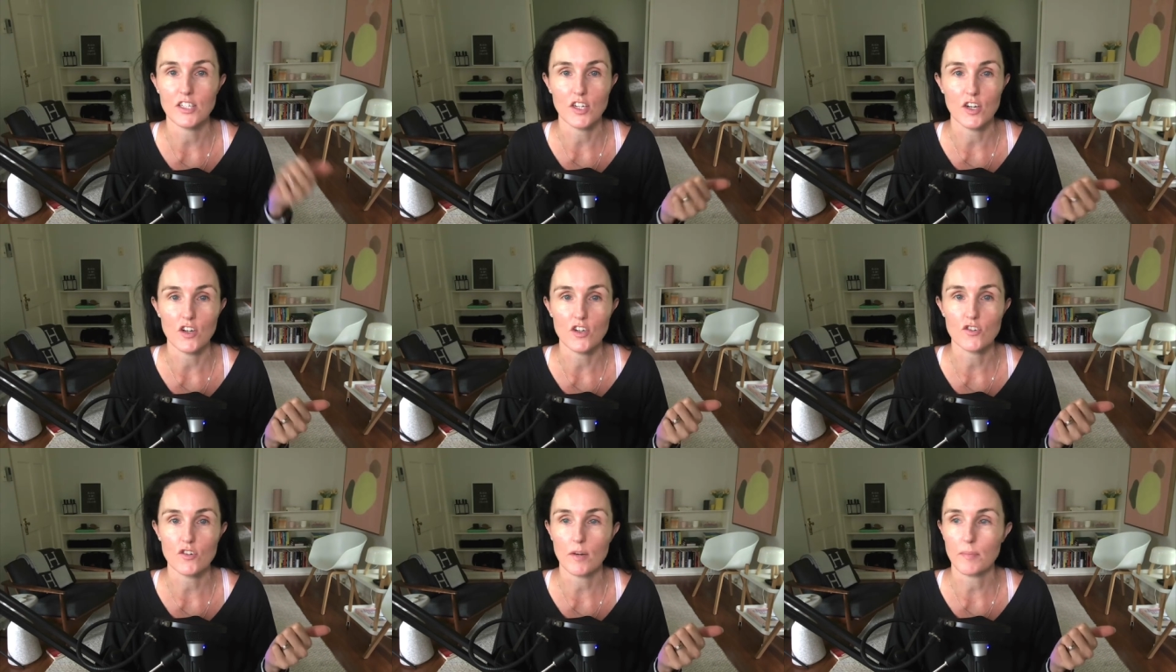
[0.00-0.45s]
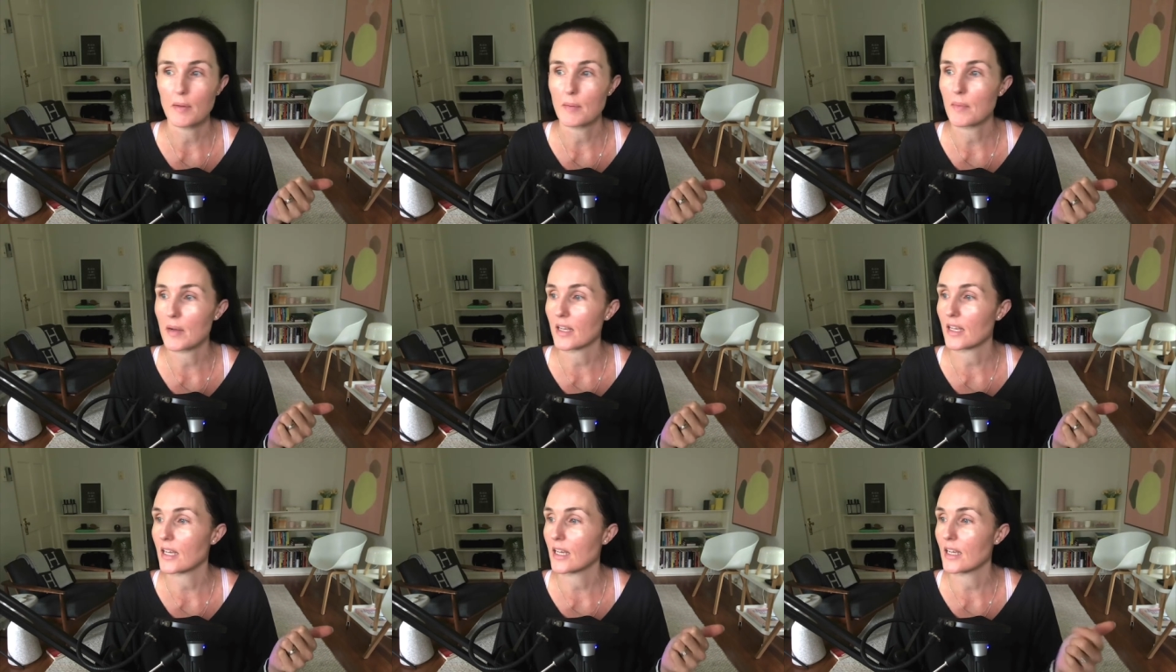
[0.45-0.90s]
dropping my
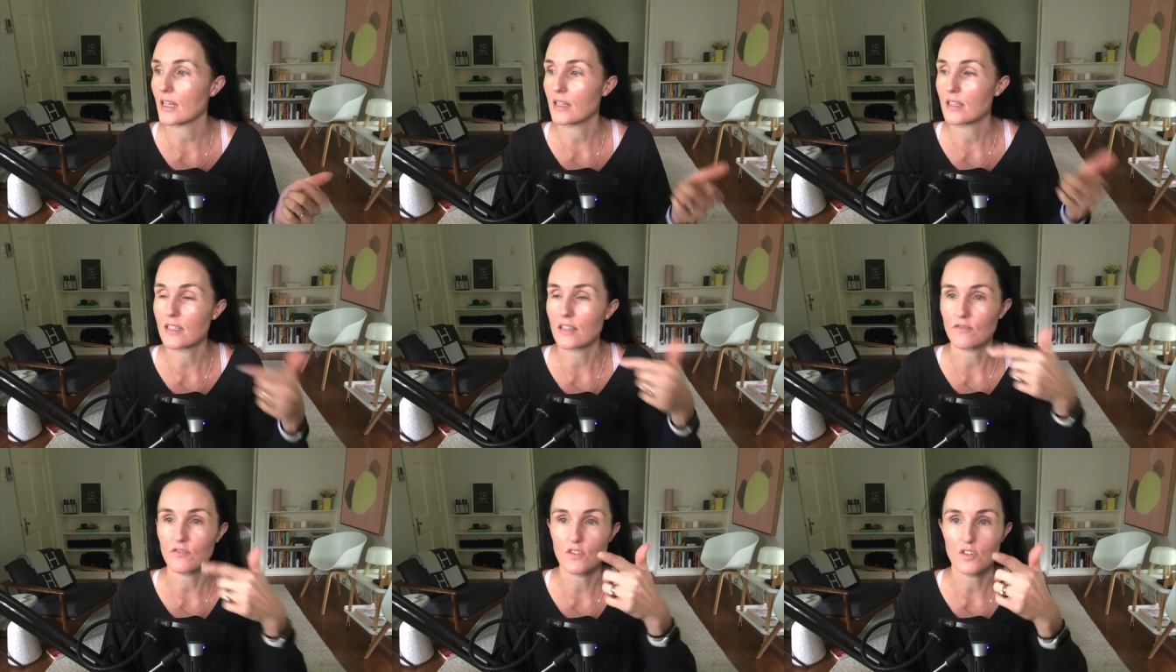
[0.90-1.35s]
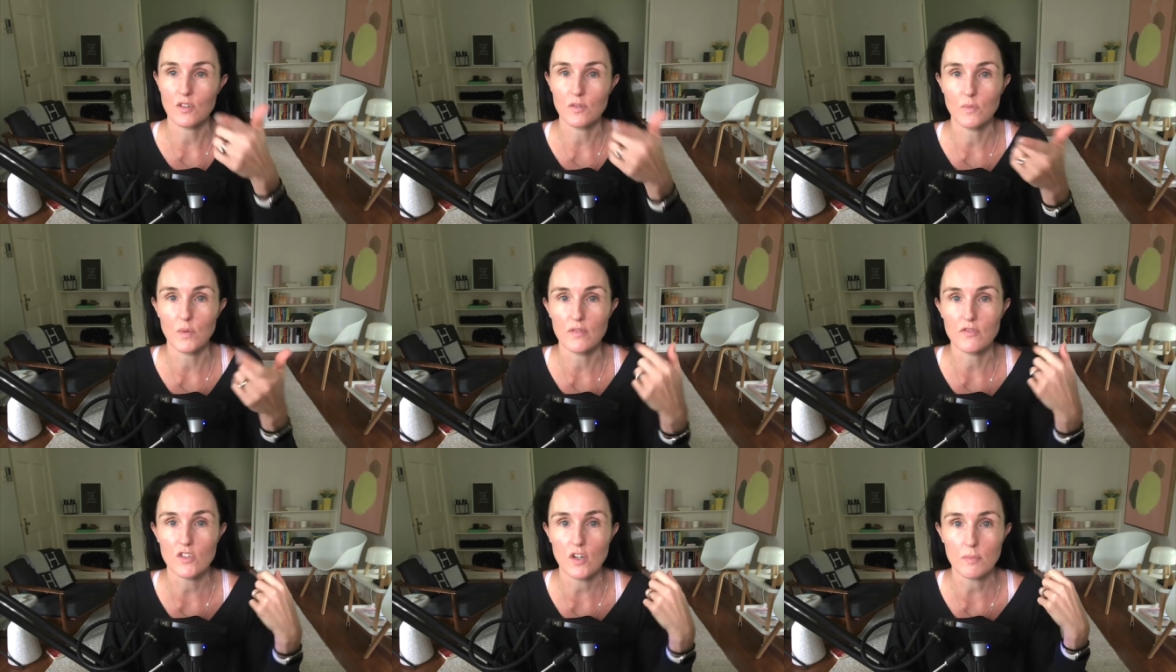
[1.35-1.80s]
kids.
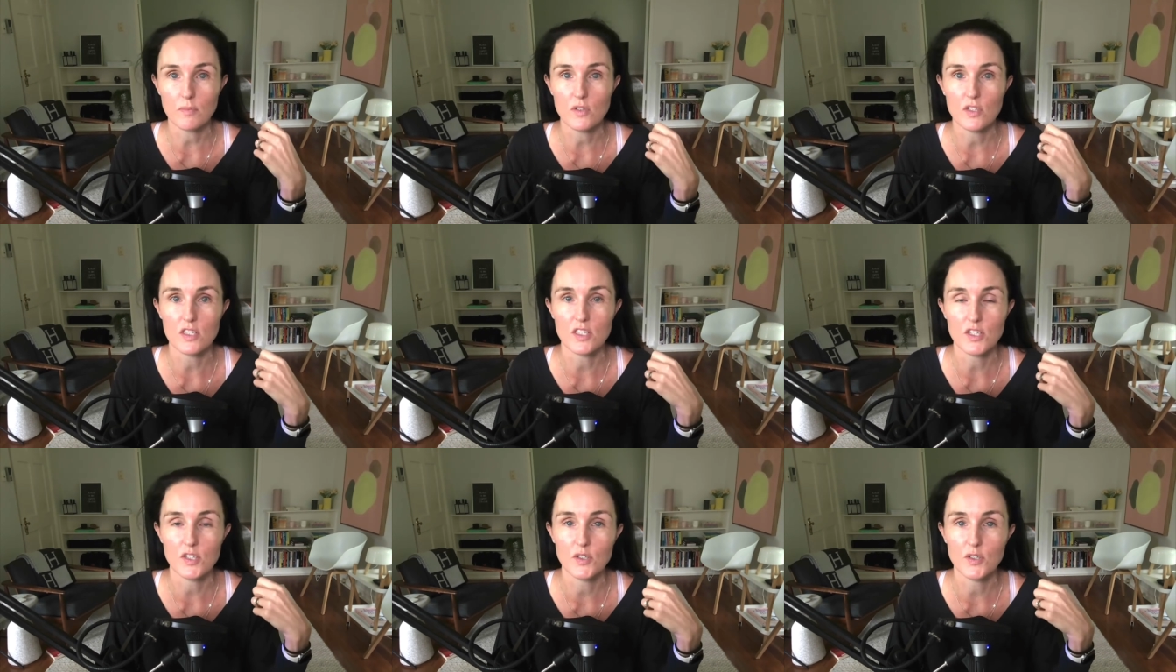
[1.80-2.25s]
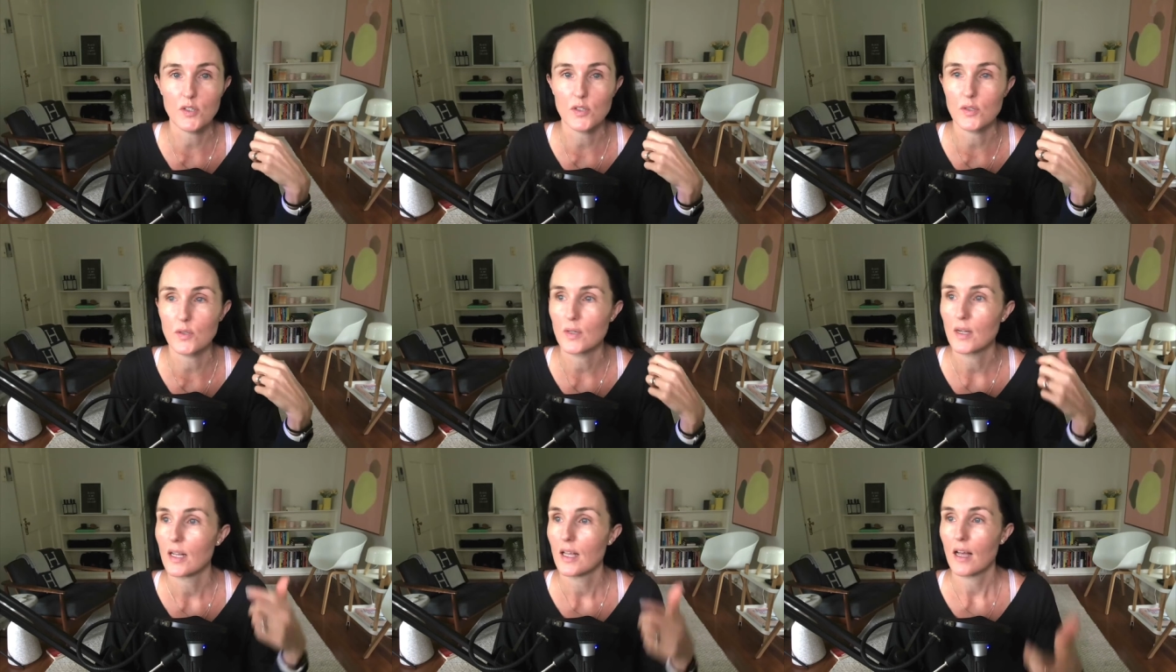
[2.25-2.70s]
We've dropped to school.